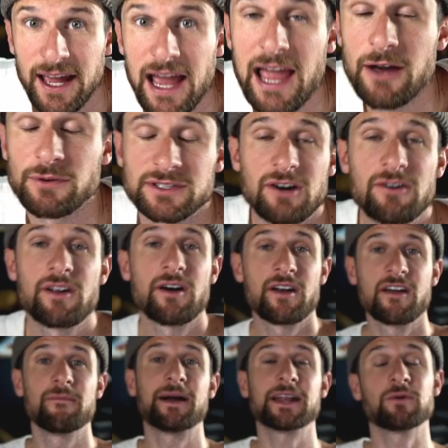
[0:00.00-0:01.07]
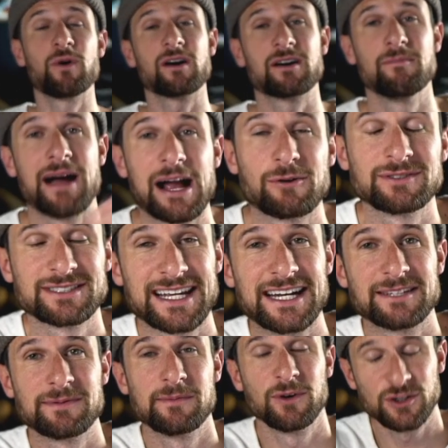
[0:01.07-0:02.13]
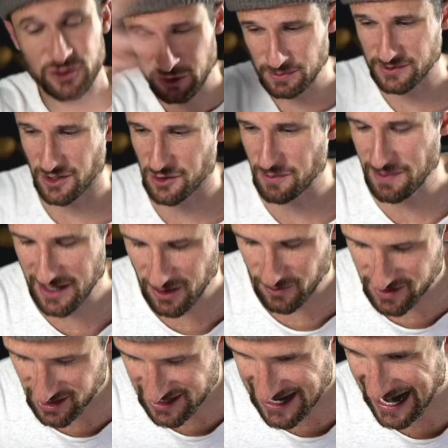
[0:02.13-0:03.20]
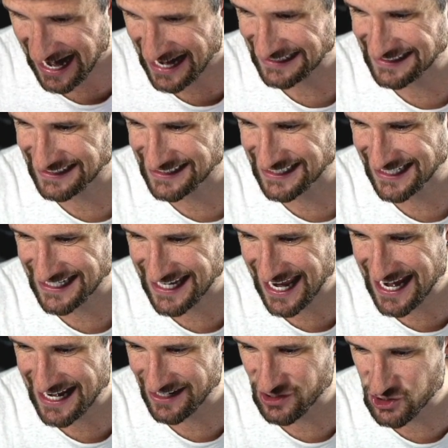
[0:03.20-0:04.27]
Hey, what's going on, everybody? Welcome back once again. It's me, Molt Superstar, to be here with you guys today.